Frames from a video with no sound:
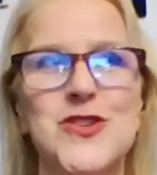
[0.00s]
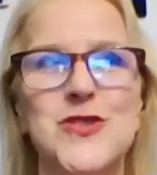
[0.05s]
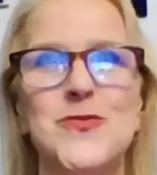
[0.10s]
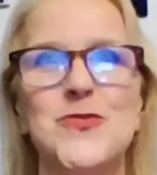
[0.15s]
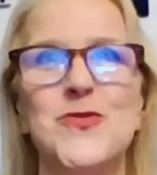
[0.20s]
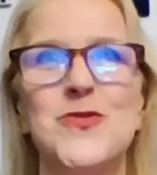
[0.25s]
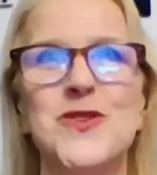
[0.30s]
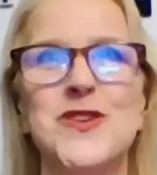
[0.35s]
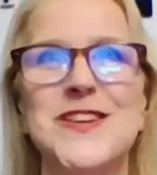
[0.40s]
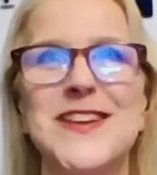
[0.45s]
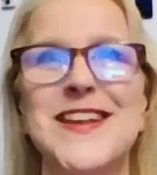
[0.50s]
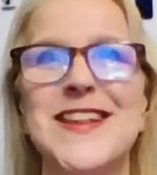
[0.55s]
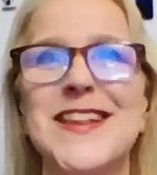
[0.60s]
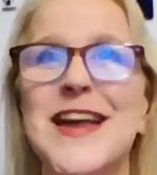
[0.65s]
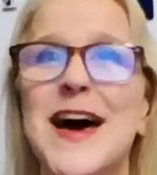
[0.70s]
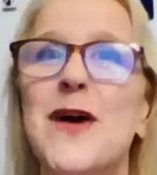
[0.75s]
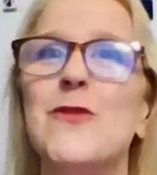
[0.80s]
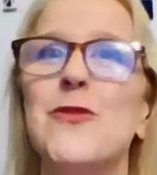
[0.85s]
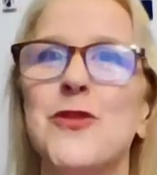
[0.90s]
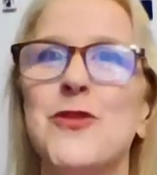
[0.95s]
wouldn't
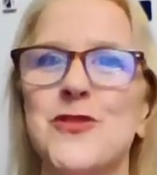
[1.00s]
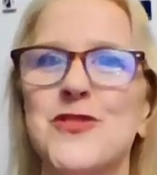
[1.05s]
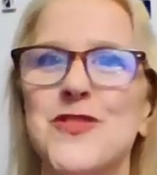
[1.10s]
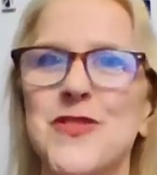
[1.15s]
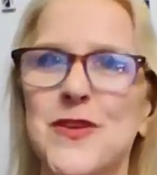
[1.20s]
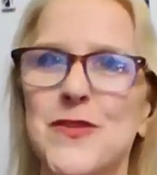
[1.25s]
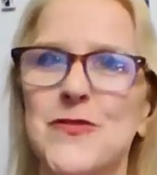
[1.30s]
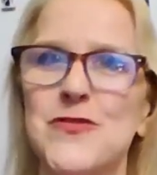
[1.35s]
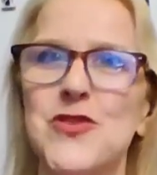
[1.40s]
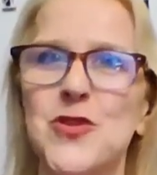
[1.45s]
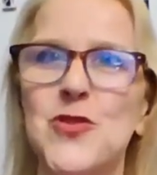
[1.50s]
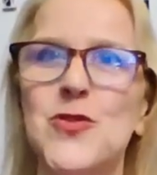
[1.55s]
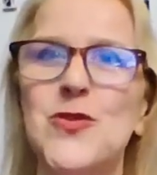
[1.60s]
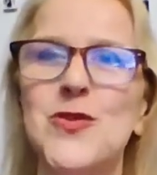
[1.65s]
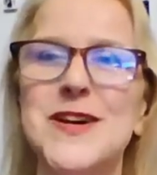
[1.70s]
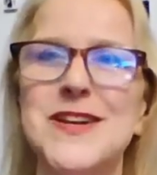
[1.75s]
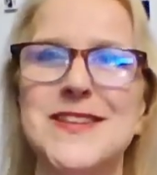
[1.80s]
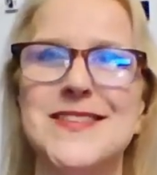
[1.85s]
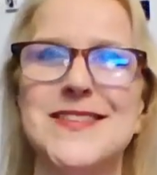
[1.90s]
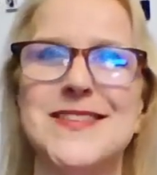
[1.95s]
allow herself to
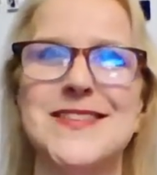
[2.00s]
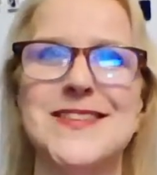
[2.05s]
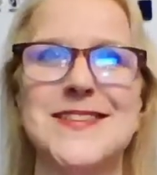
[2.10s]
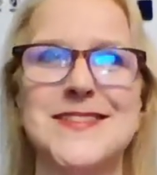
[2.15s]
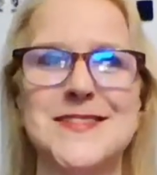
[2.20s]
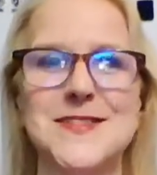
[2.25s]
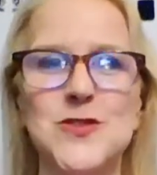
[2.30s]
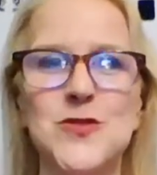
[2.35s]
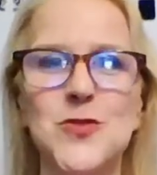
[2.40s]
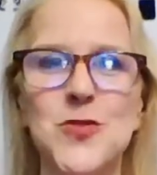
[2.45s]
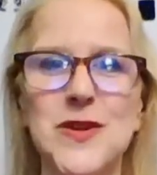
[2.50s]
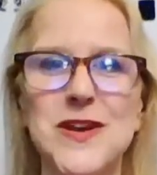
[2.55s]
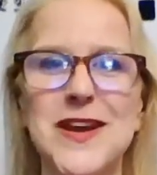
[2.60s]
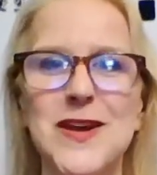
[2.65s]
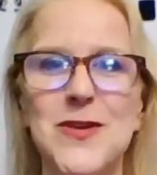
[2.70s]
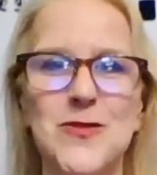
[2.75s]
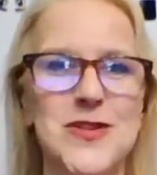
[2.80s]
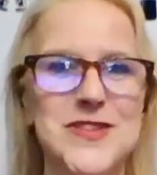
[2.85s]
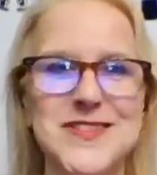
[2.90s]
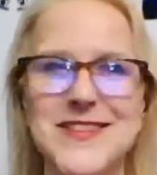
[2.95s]
quit, because
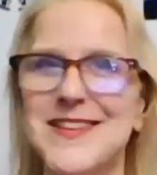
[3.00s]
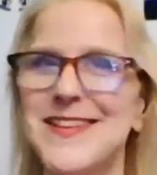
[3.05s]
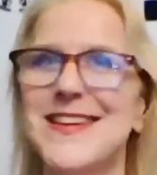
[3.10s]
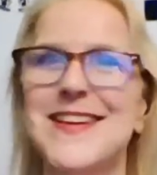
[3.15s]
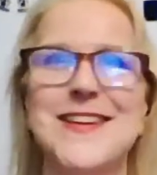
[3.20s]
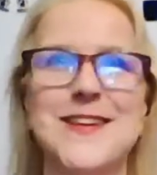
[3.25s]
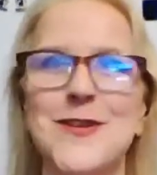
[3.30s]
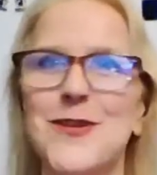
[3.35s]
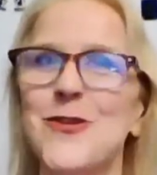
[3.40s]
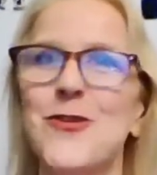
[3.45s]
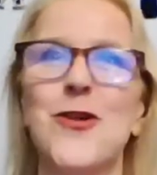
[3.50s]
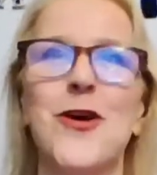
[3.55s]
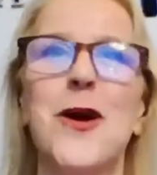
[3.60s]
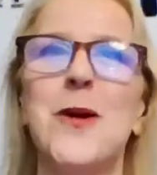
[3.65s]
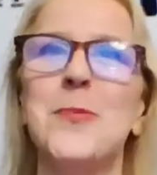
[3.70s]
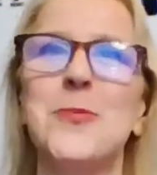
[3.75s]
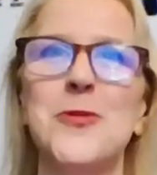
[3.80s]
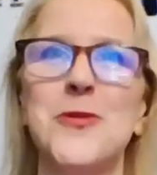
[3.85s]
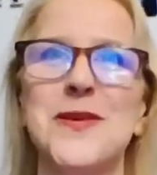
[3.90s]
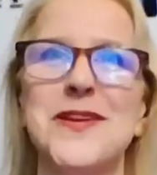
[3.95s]
quitting wasn't in her
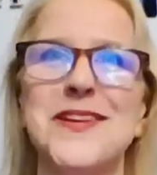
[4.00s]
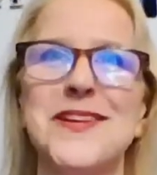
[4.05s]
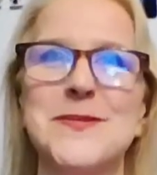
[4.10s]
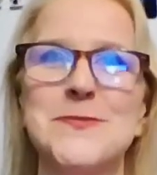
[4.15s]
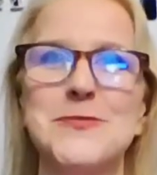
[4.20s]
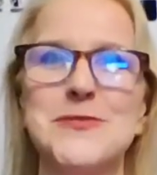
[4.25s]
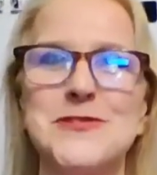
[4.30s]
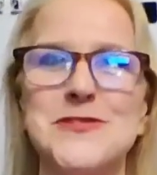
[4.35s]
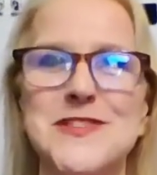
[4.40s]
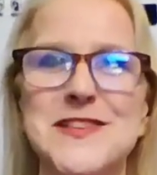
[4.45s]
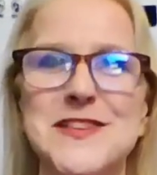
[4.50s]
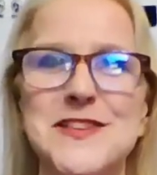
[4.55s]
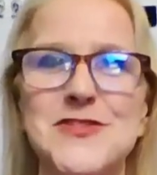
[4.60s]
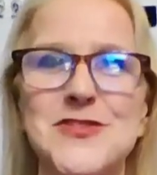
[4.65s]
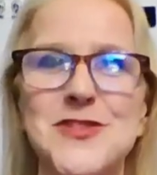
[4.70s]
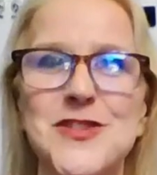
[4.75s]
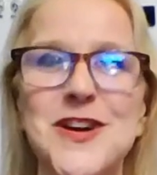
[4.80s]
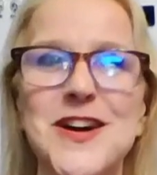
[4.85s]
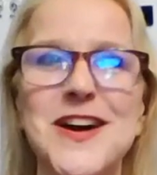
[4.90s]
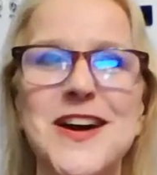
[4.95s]
operating
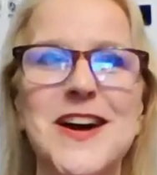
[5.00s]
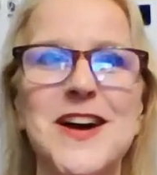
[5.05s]
procedure.